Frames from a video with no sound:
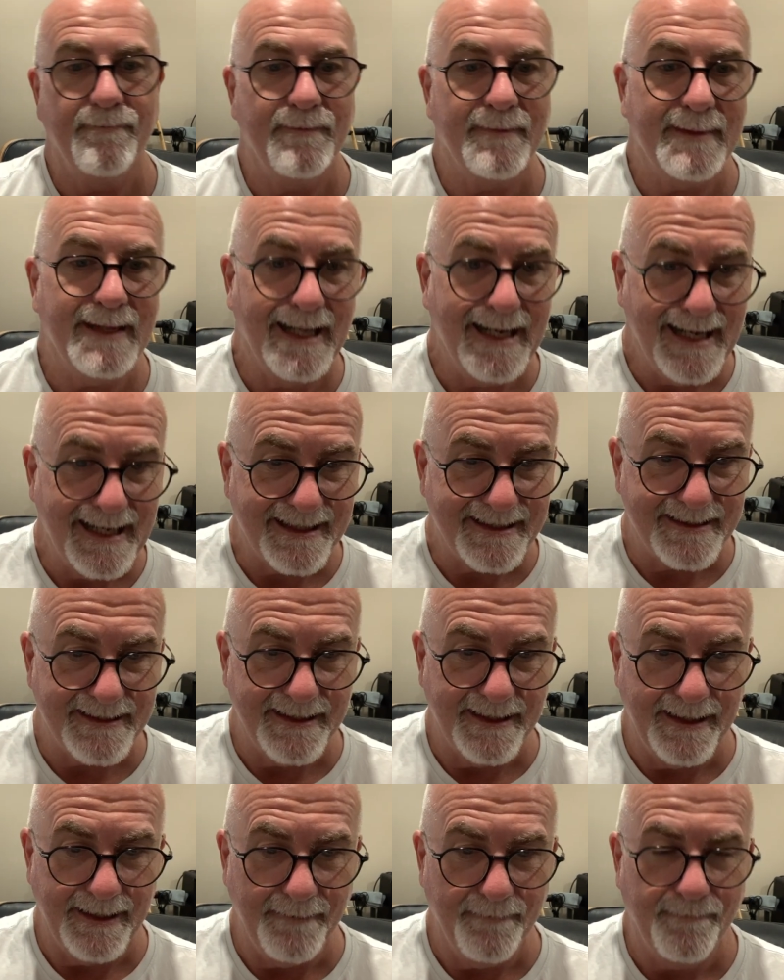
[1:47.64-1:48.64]
The next
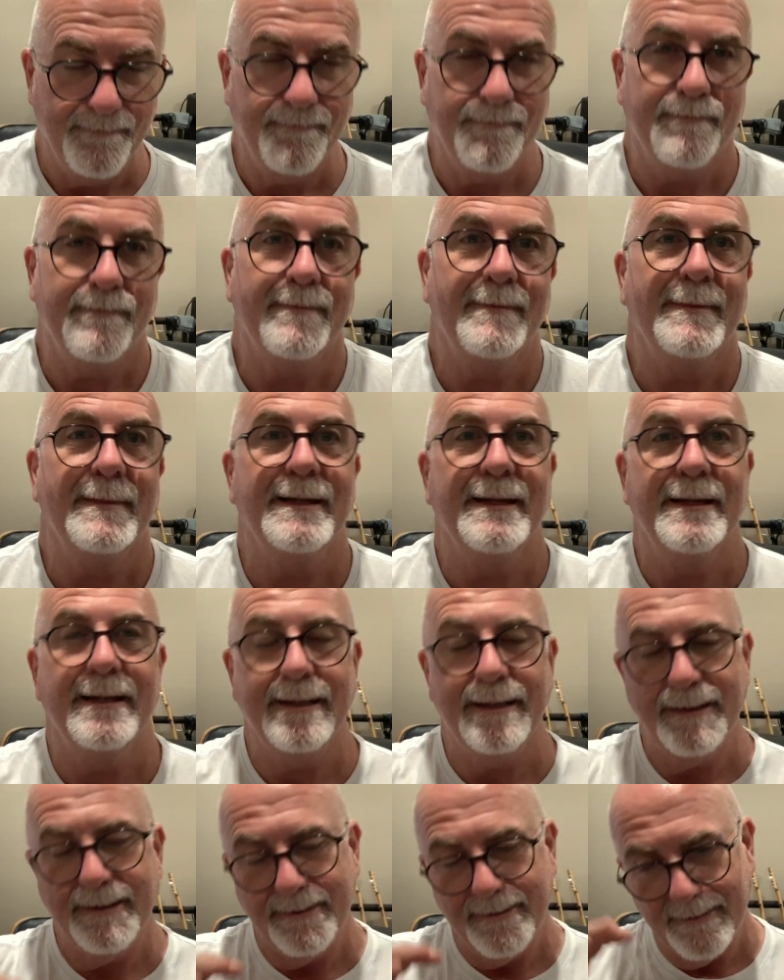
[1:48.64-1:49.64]
scene
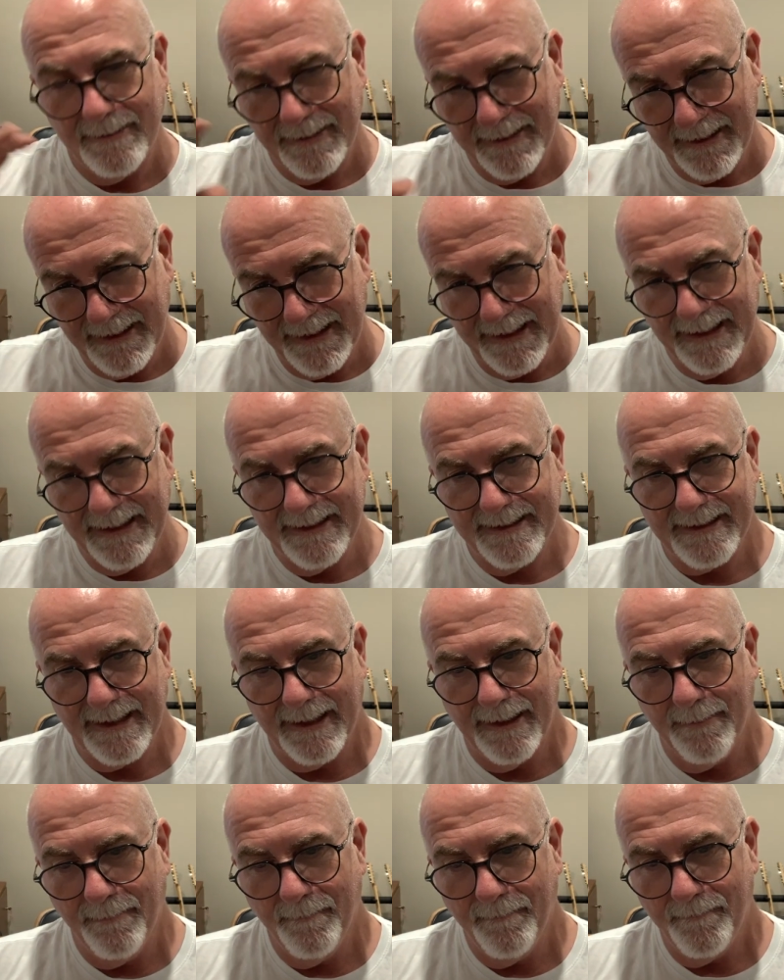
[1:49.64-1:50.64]
is
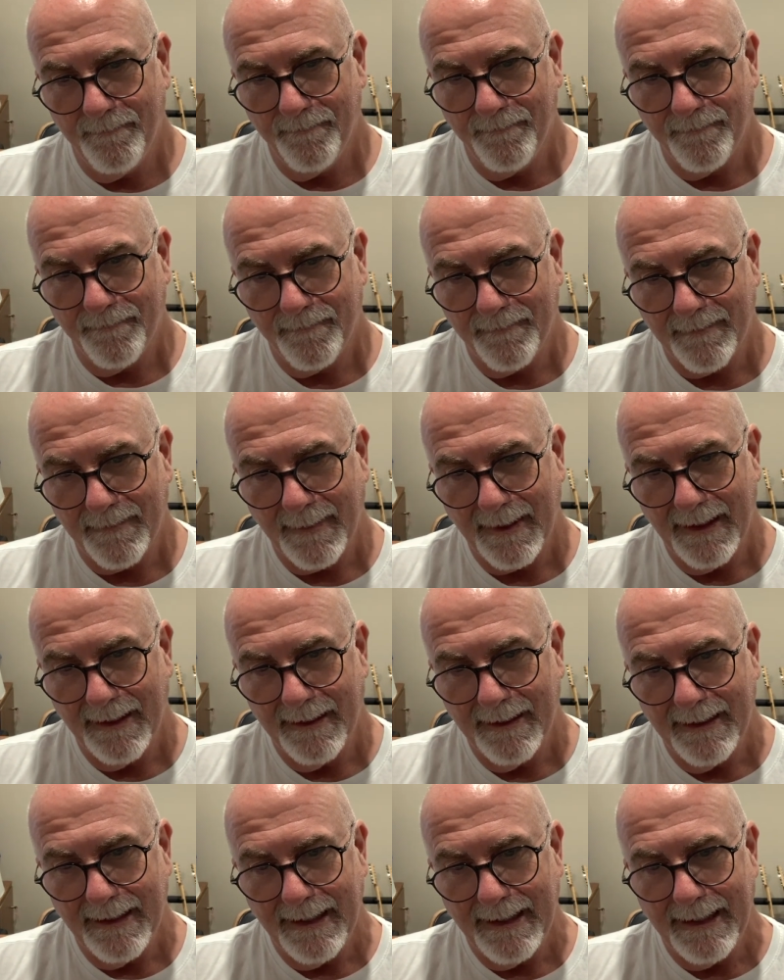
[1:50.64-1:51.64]
Anne
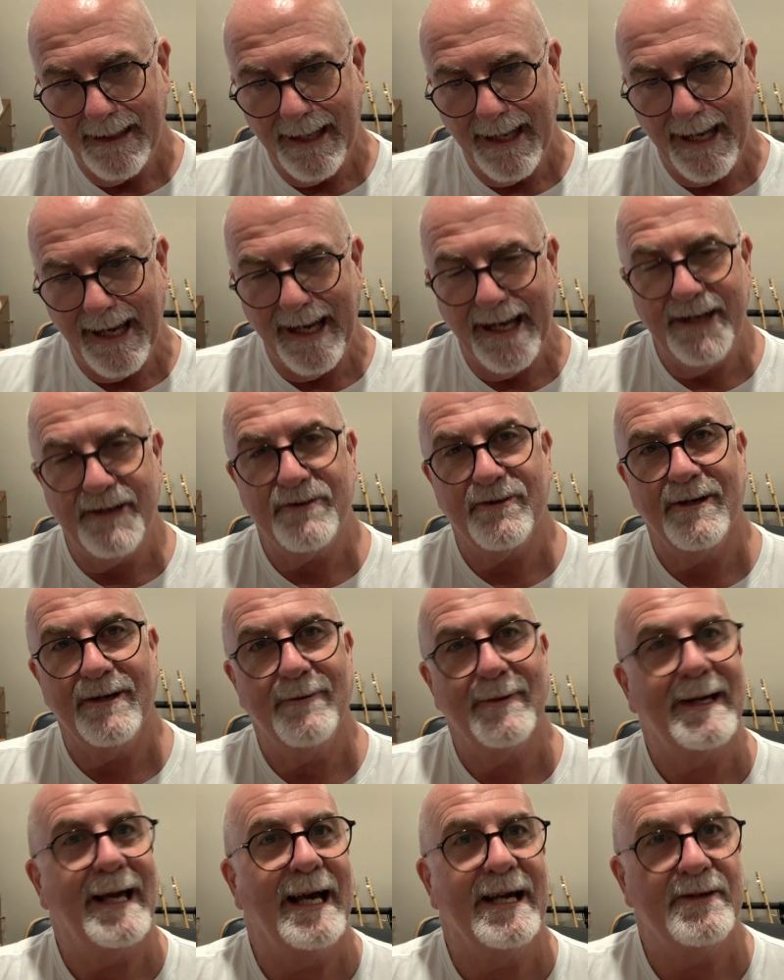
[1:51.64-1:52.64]
trying to
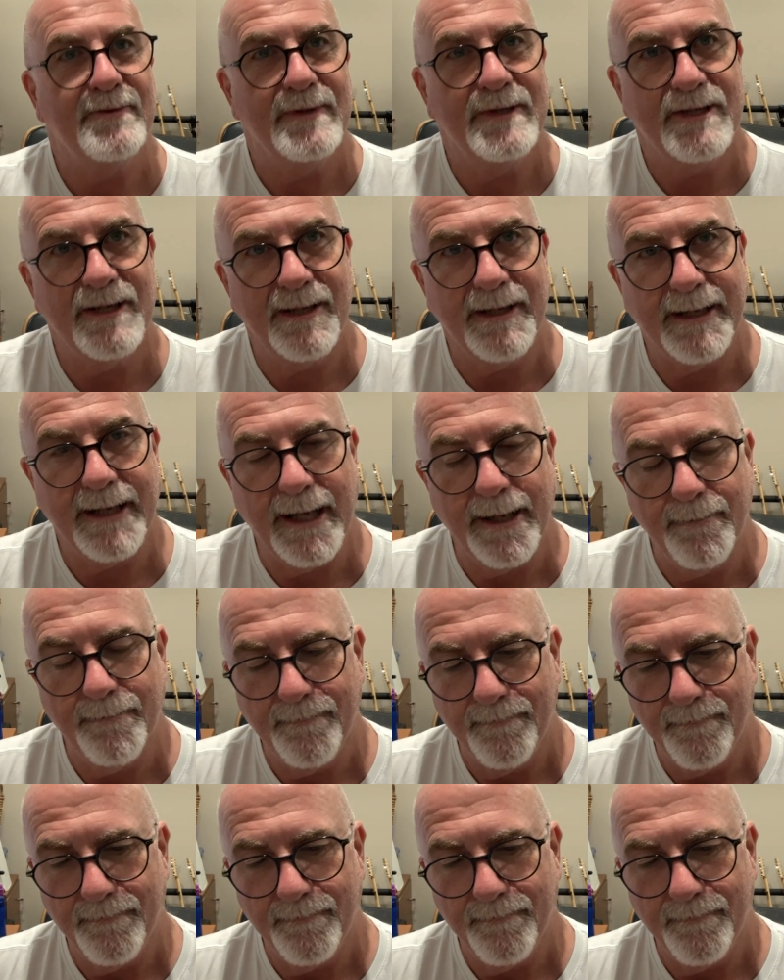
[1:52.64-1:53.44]
engage with Jill again.